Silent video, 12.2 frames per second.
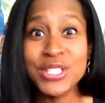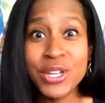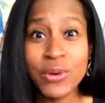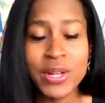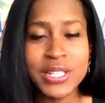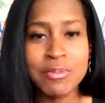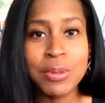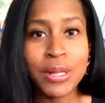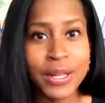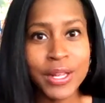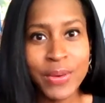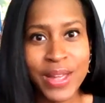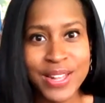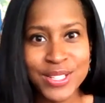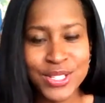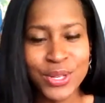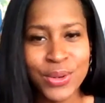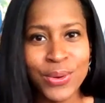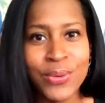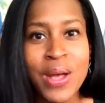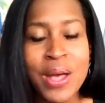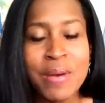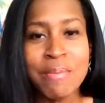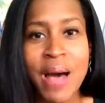do is plug you into
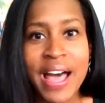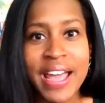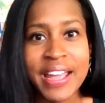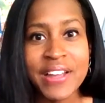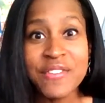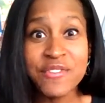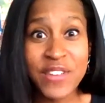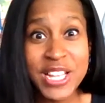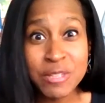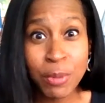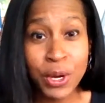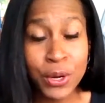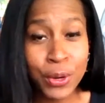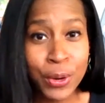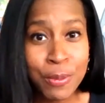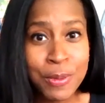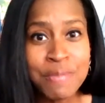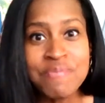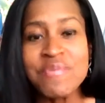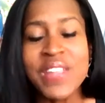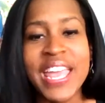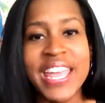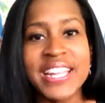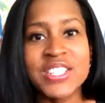my Facebook group.
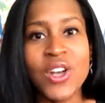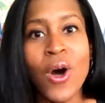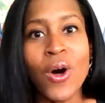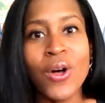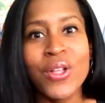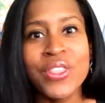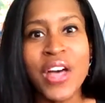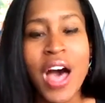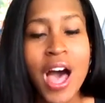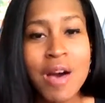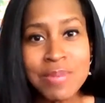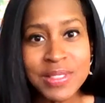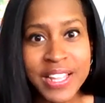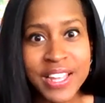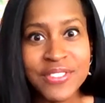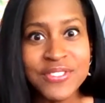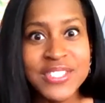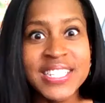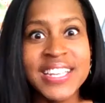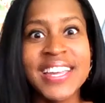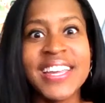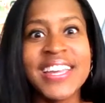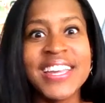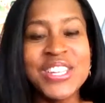It's called the Uplift
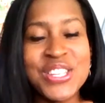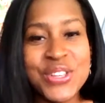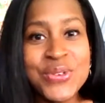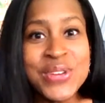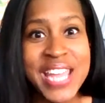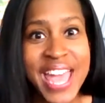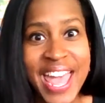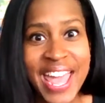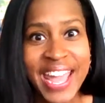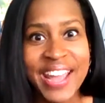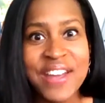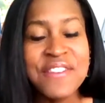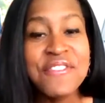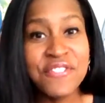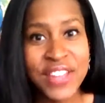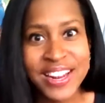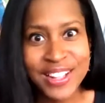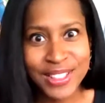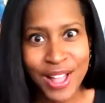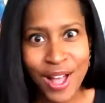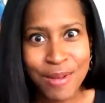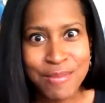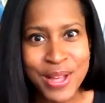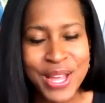UK Fit
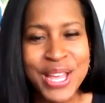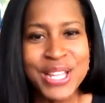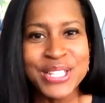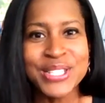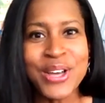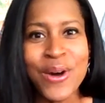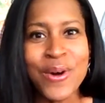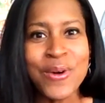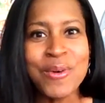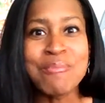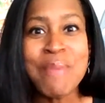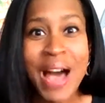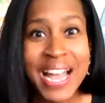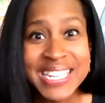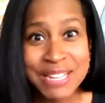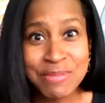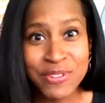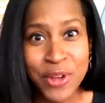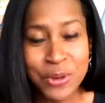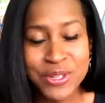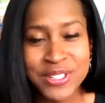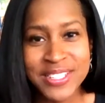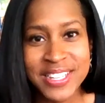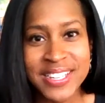Club. So my team of
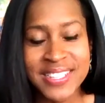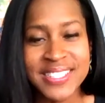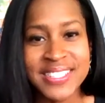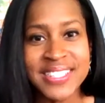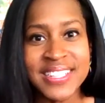coaches is